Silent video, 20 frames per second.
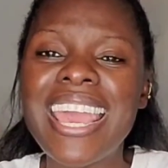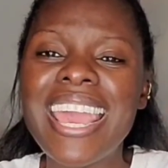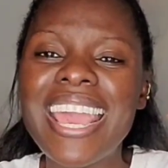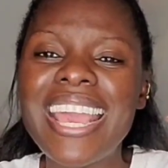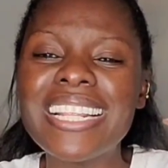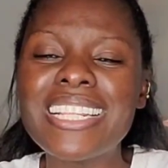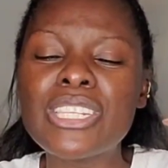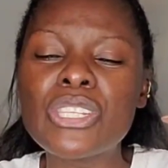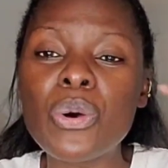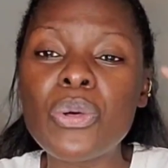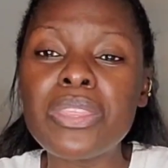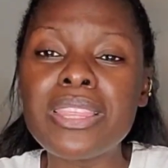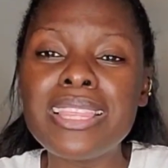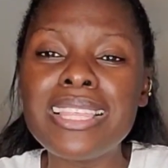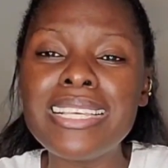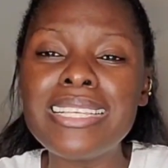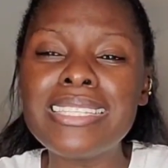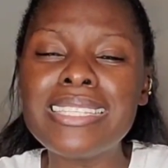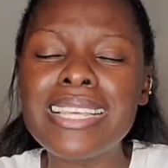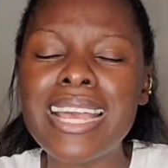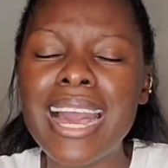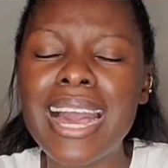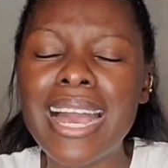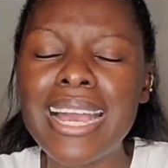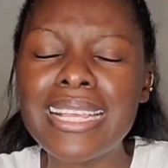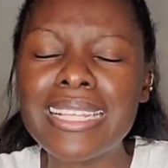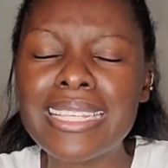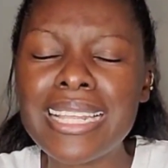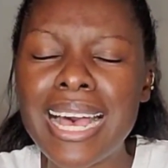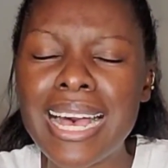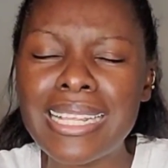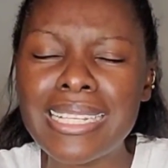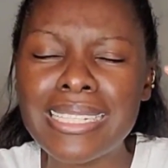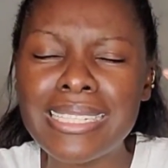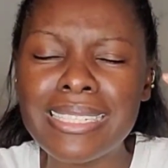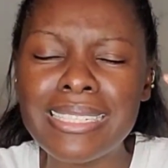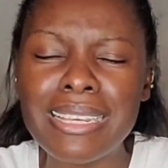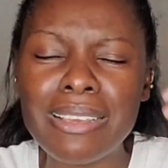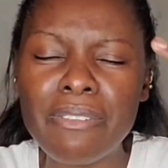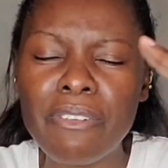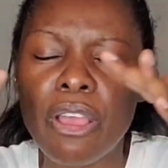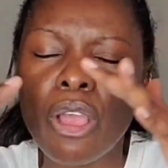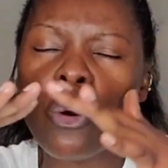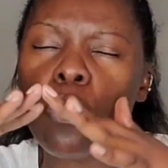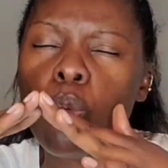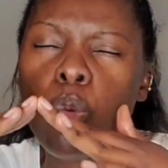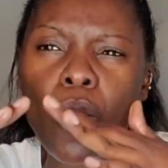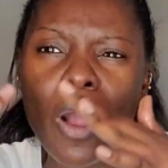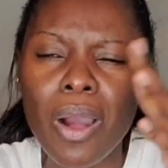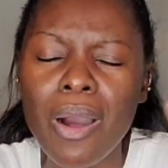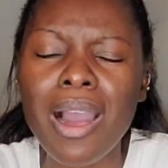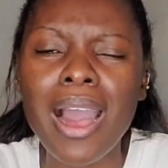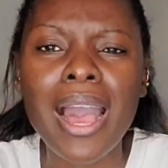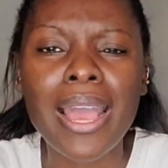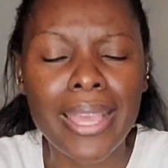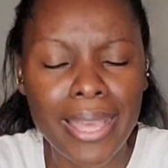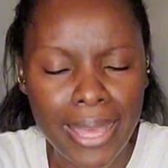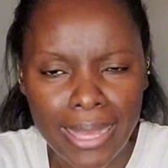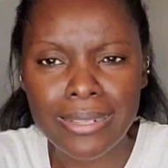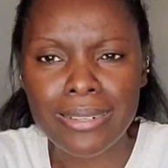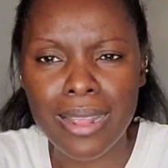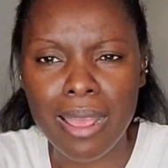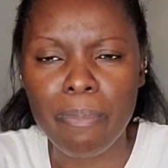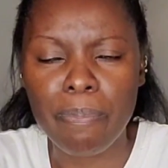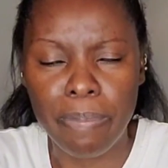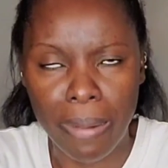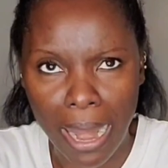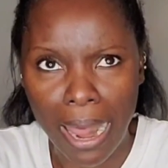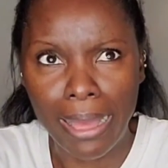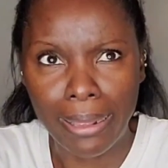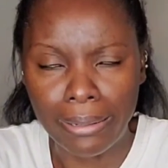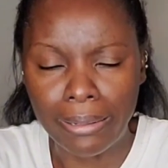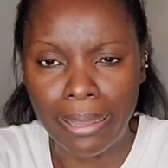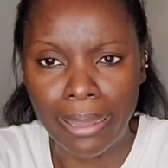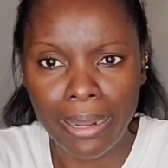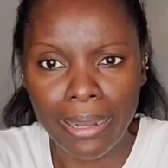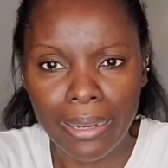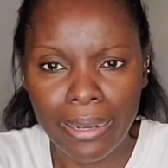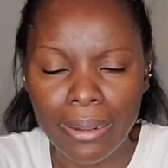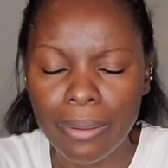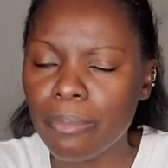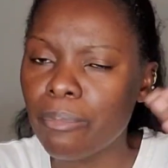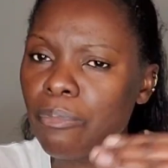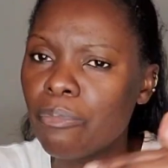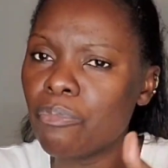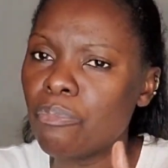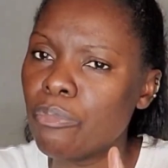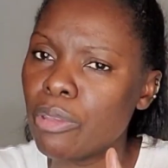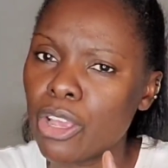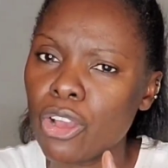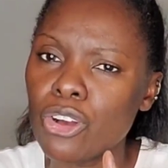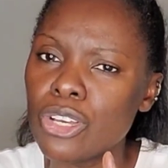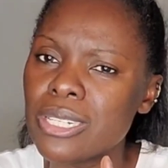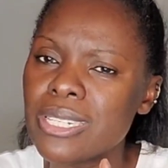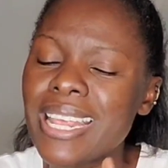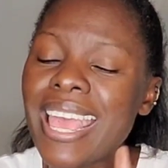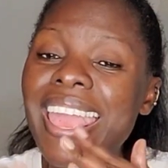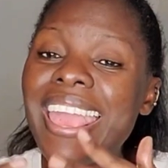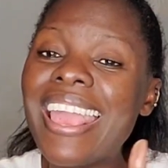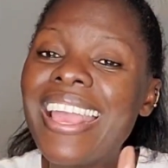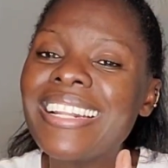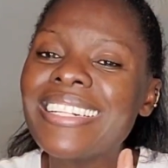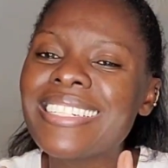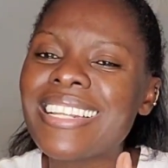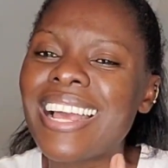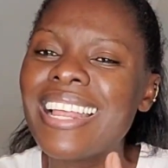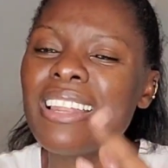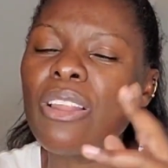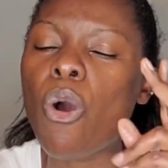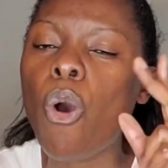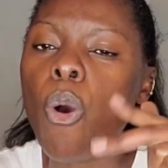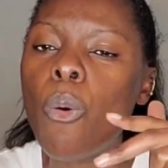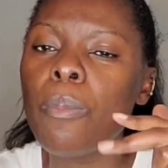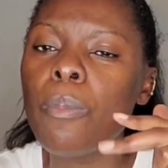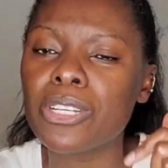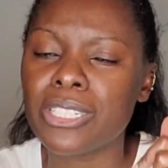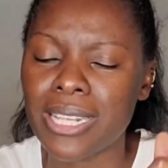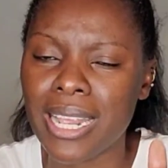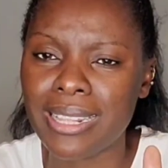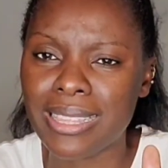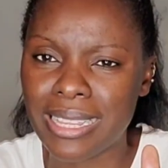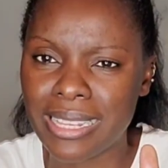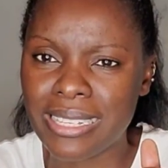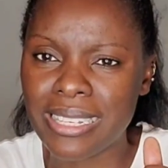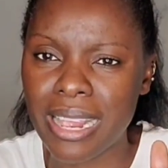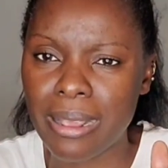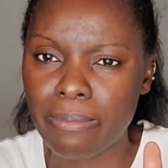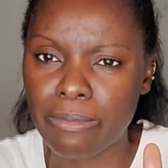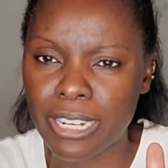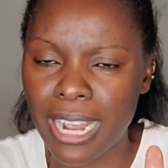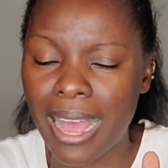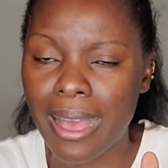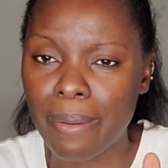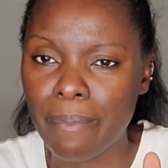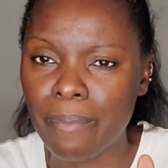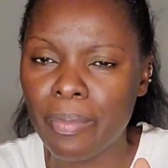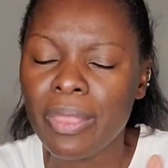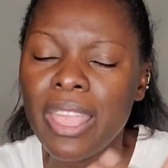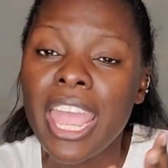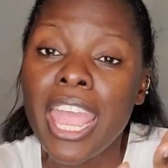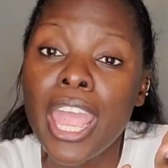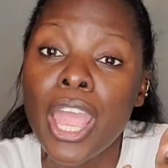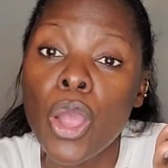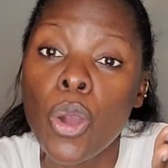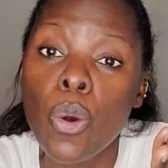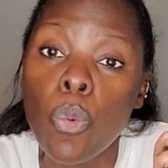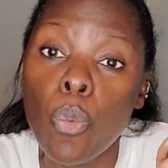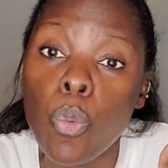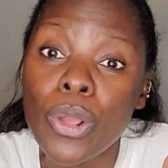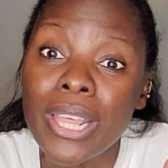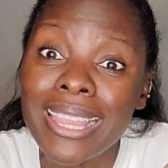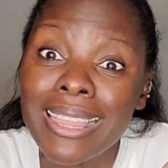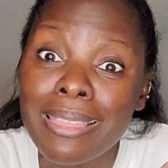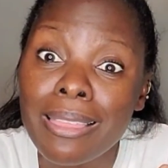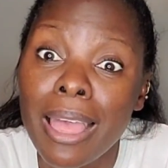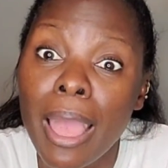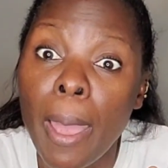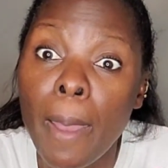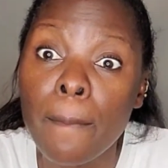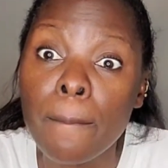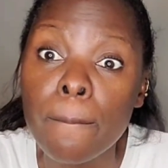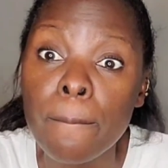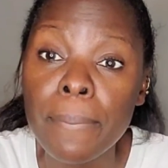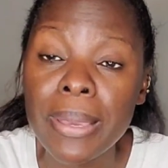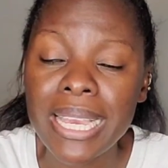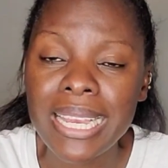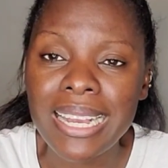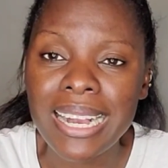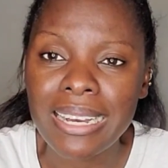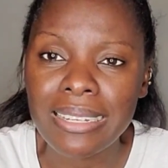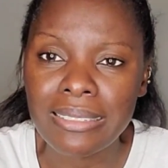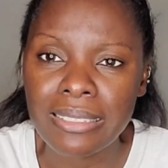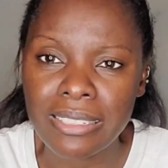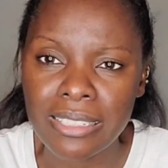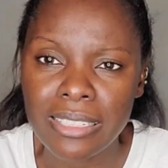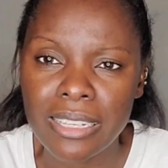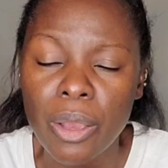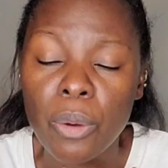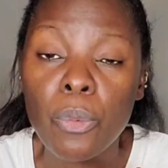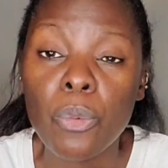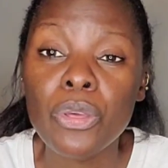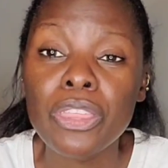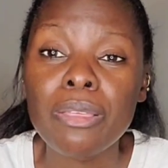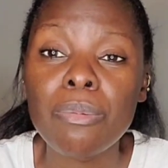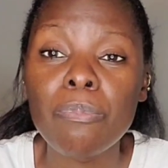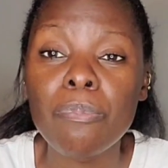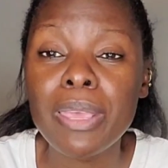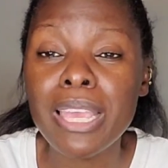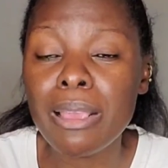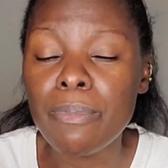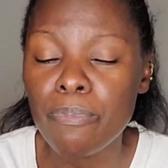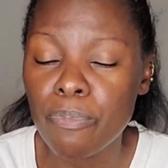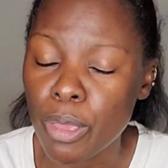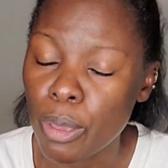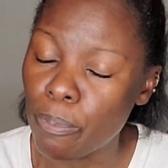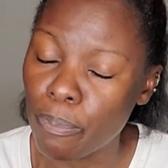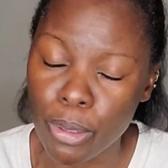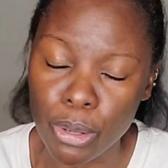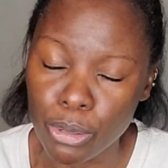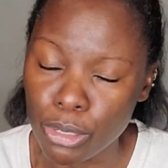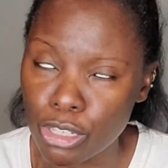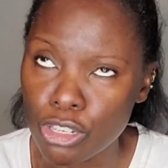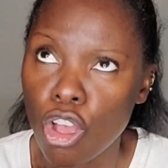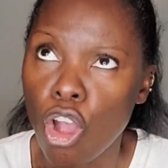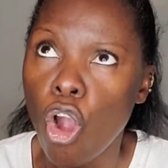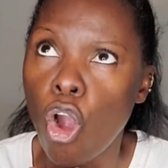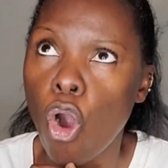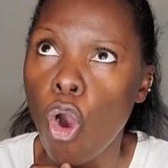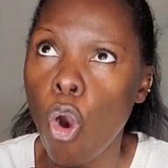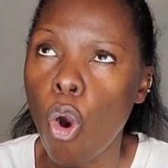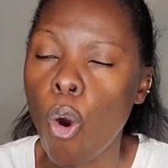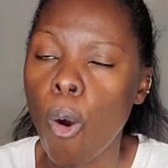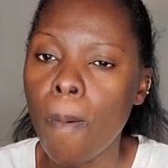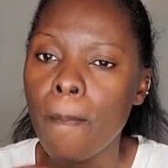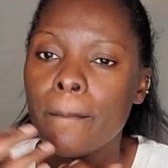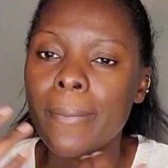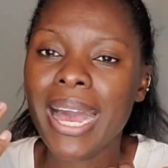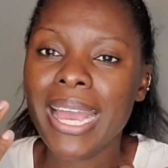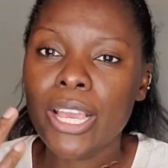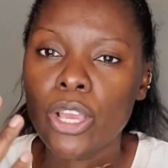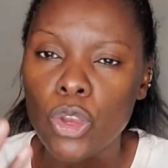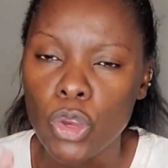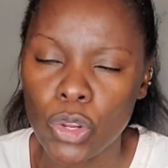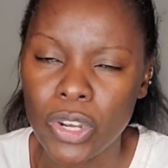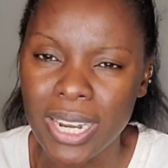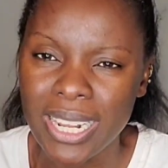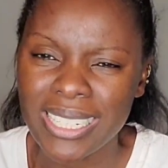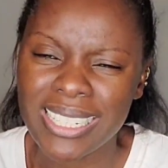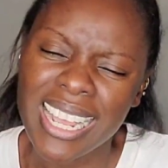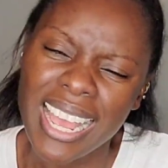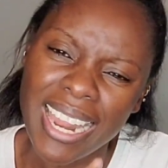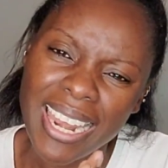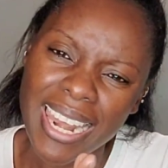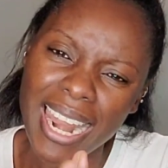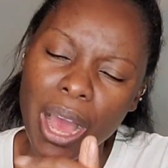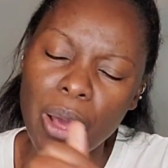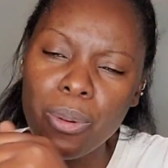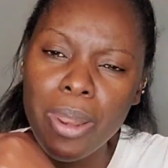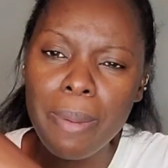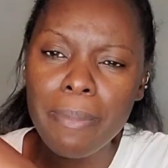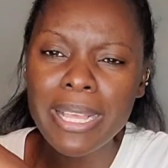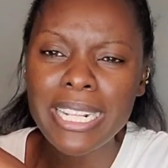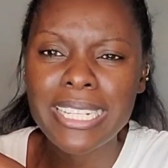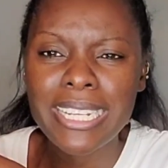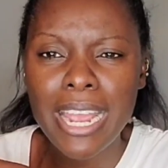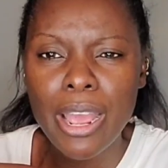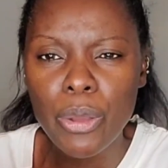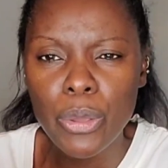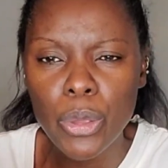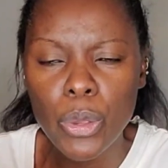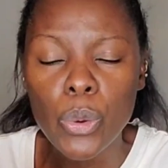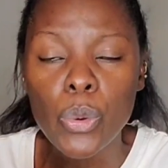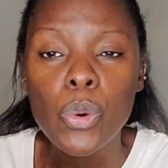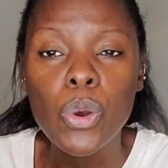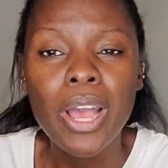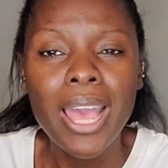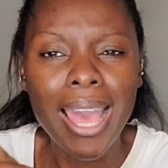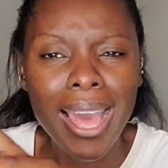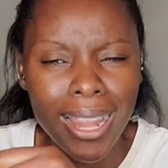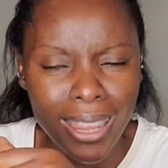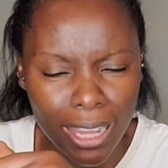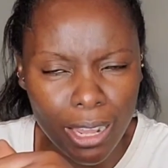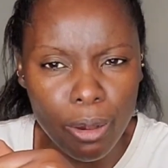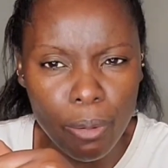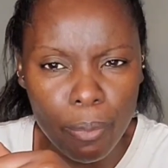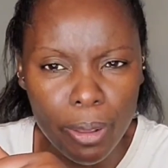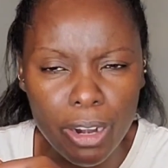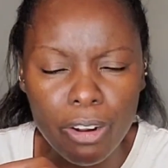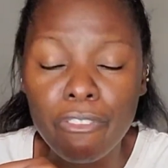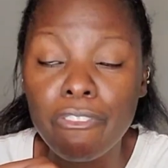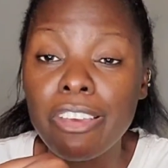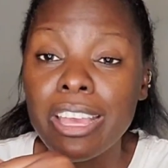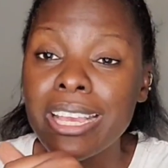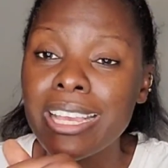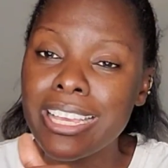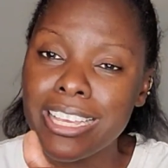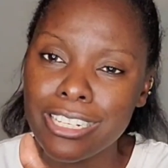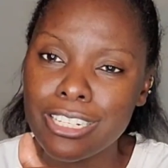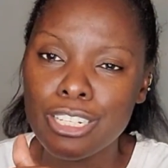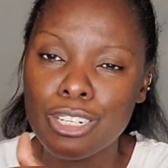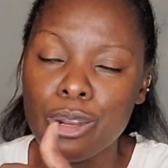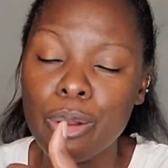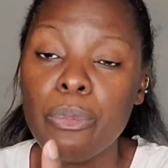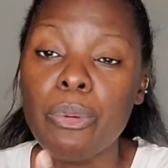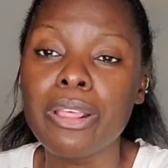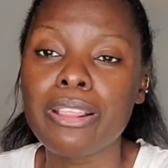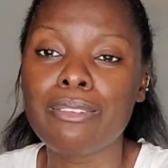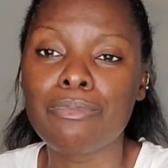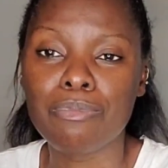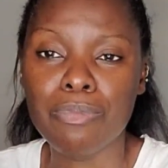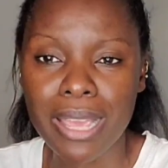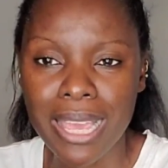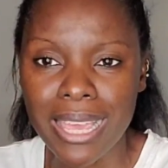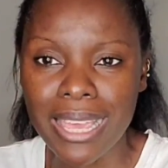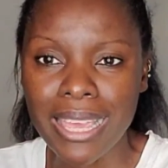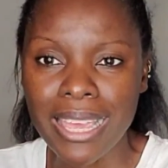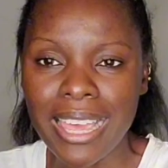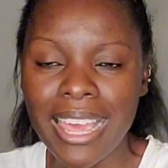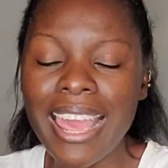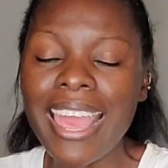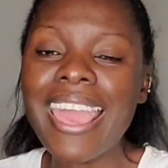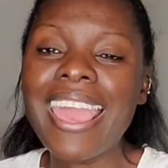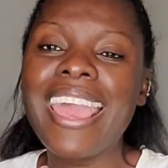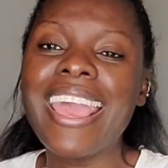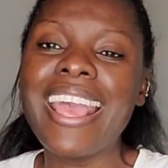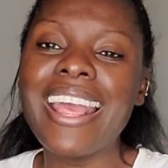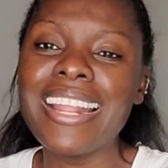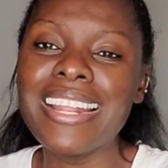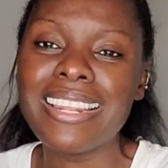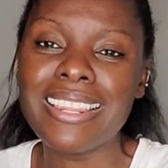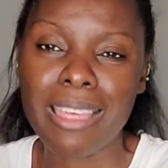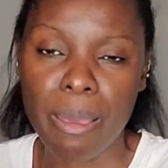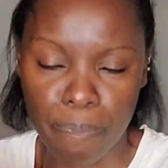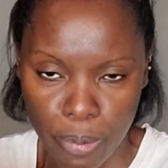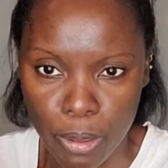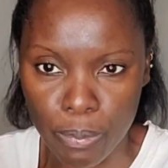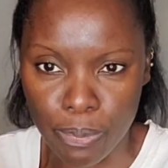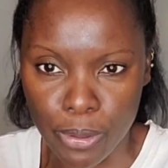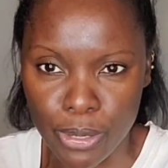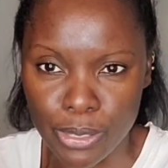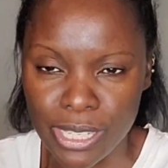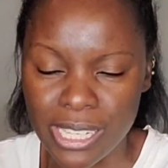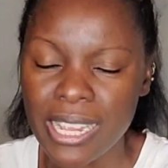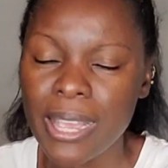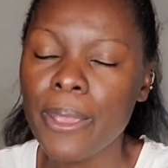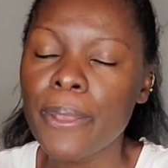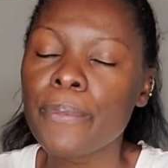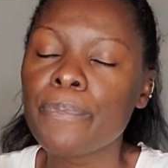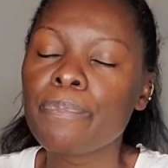And so these guys, as if, well, I guess they planned it, because they entered almost at the same time with big guns, with big pew-pews. Oh my goodness. Now let me tell you a little bit of a history with me and the pew-pews.